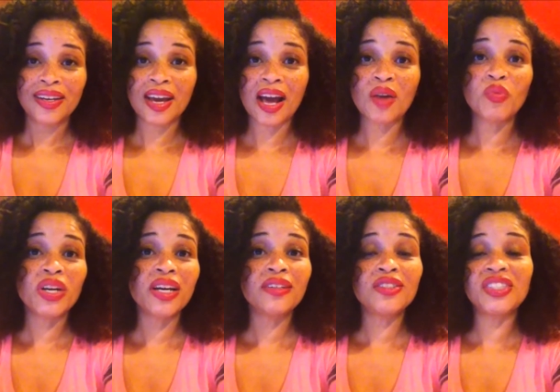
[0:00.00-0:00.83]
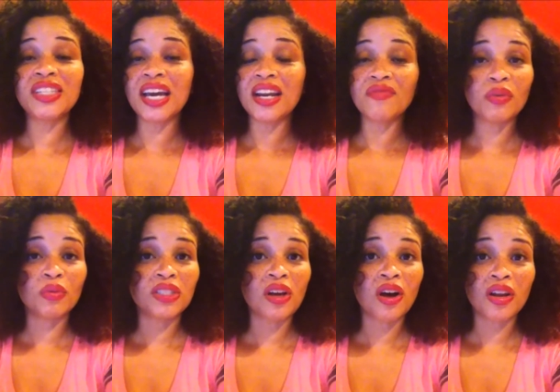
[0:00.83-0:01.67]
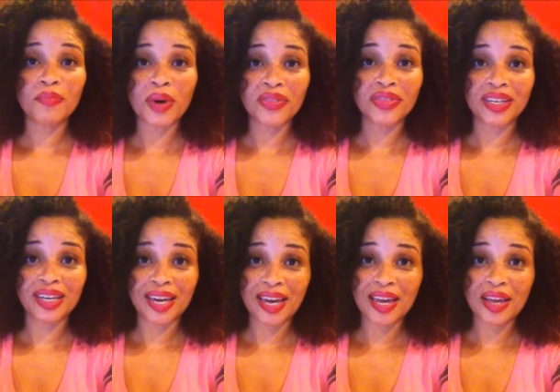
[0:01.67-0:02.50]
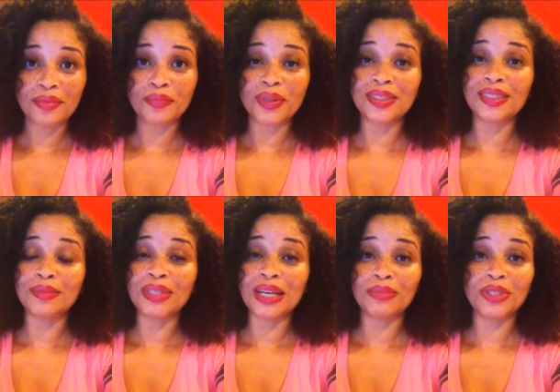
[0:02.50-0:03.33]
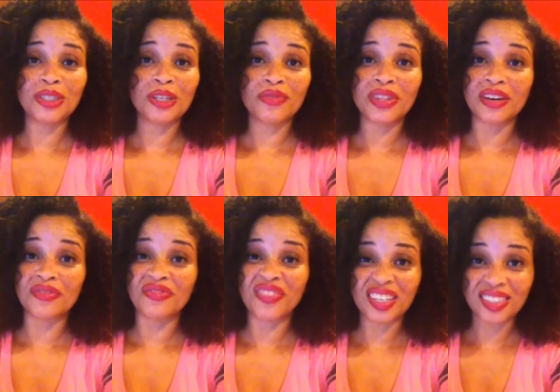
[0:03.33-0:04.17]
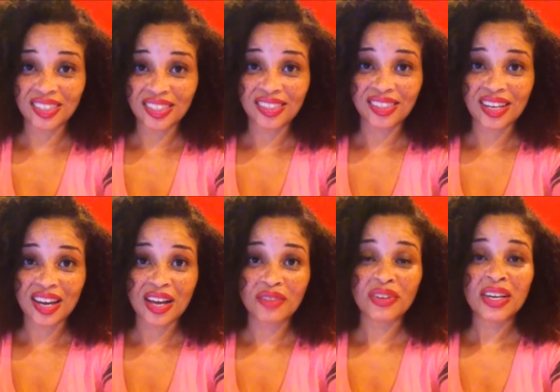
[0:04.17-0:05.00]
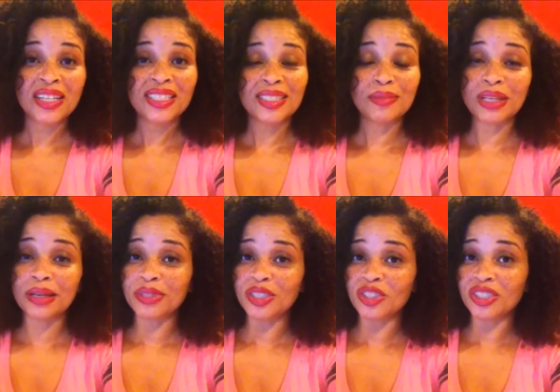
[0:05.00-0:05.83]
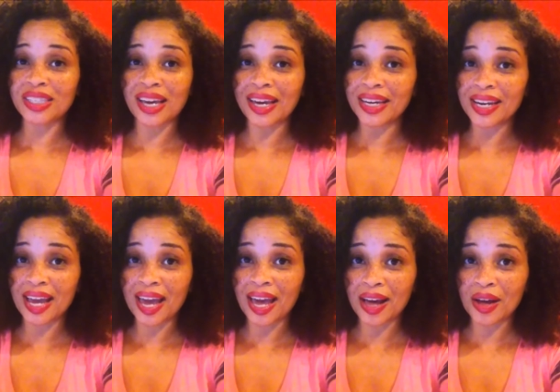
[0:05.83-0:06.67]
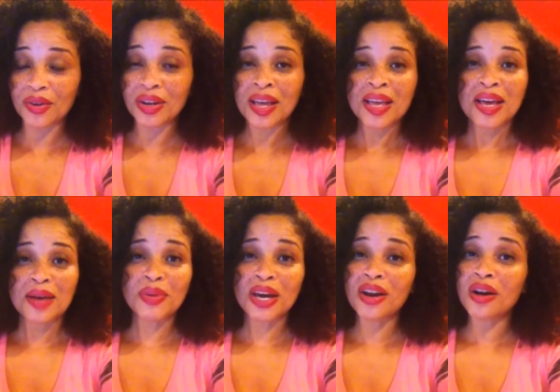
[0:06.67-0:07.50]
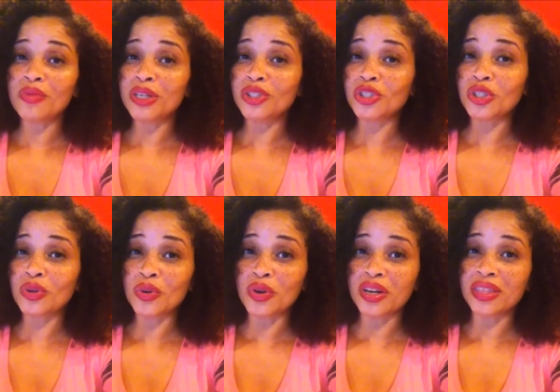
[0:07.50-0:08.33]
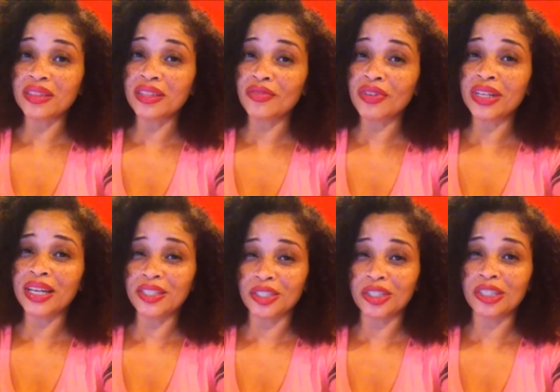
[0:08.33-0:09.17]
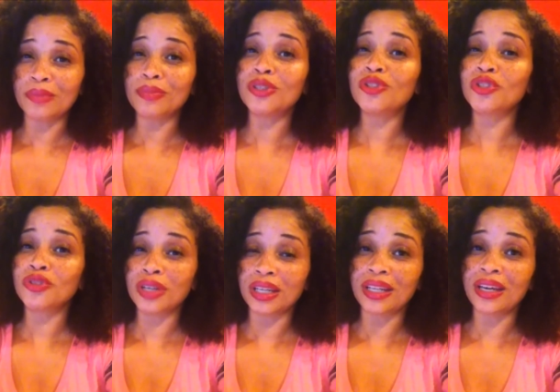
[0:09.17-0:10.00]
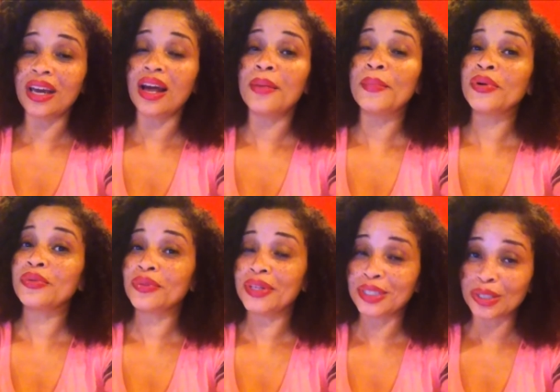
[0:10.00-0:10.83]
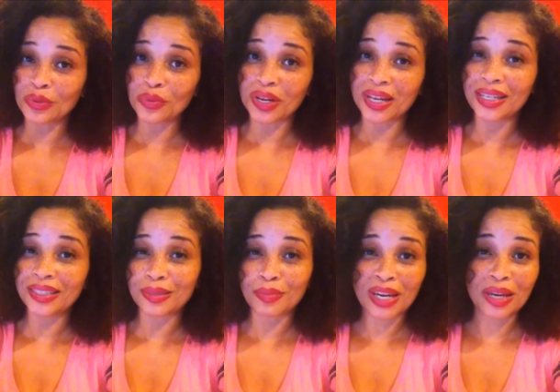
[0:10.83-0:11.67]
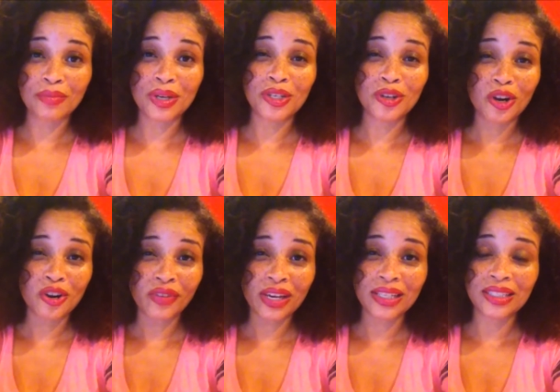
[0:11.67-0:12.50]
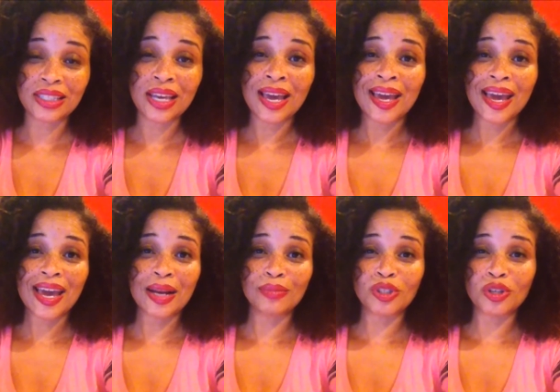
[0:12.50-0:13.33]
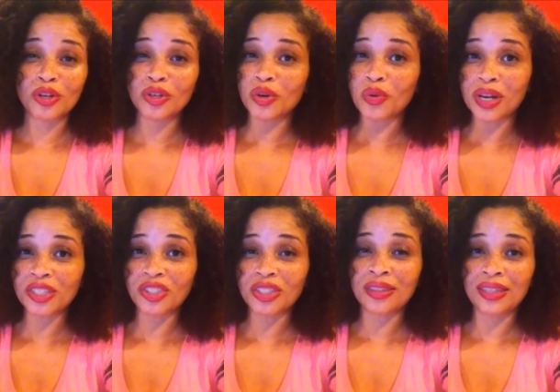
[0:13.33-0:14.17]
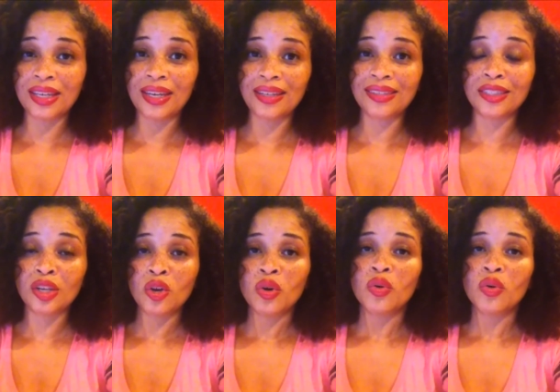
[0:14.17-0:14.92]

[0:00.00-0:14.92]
Now, I would understand if it was all about the kid, but sometimes he's over there fixing stuff. Sometimes he's just hanging out. I'm not always sure that their relationship is strictly a parental one. It's making me nervous, and I'm starting to question things.